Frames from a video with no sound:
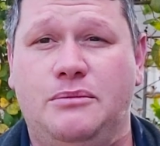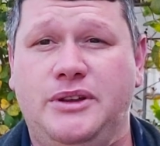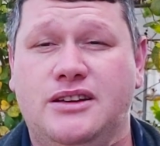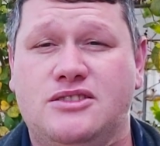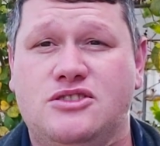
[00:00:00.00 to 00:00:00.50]
I
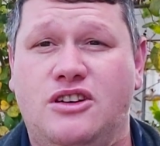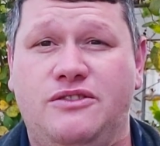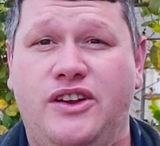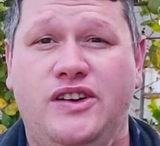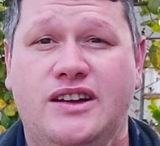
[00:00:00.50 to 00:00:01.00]
mean, it's not
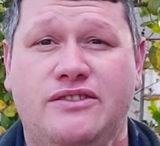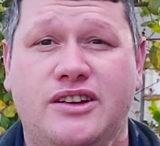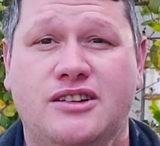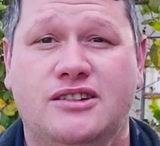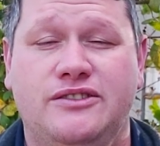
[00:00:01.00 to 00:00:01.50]
very
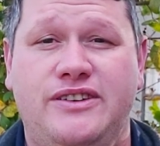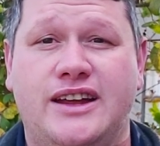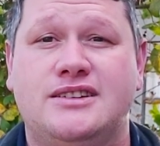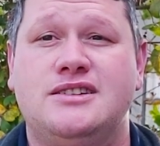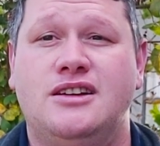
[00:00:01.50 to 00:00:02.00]
difficult. In
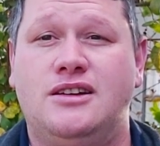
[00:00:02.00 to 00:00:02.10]
fact,